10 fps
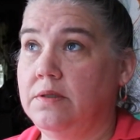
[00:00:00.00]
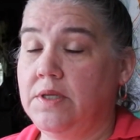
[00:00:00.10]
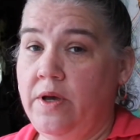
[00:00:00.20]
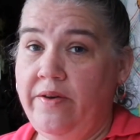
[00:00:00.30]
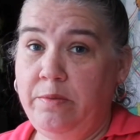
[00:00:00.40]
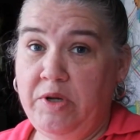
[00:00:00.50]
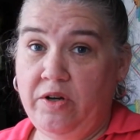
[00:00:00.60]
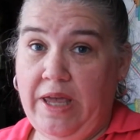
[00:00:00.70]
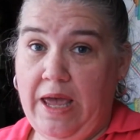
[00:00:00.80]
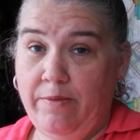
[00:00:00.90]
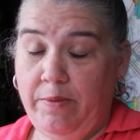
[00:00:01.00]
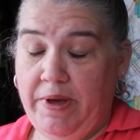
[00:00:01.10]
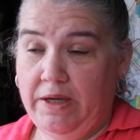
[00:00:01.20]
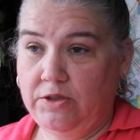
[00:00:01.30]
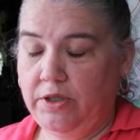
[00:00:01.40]
So I haven't been on camera
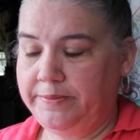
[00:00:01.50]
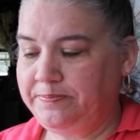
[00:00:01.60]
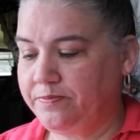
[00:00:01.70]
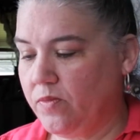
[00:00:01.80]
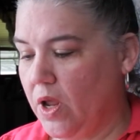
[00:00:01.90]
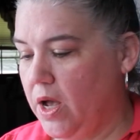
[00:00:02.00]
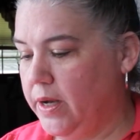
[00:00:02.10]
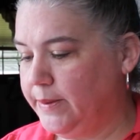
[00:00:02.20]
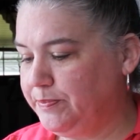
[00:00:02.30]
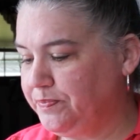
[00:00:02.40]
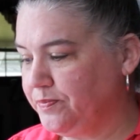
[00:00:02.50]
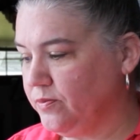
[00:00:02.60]
much. Um,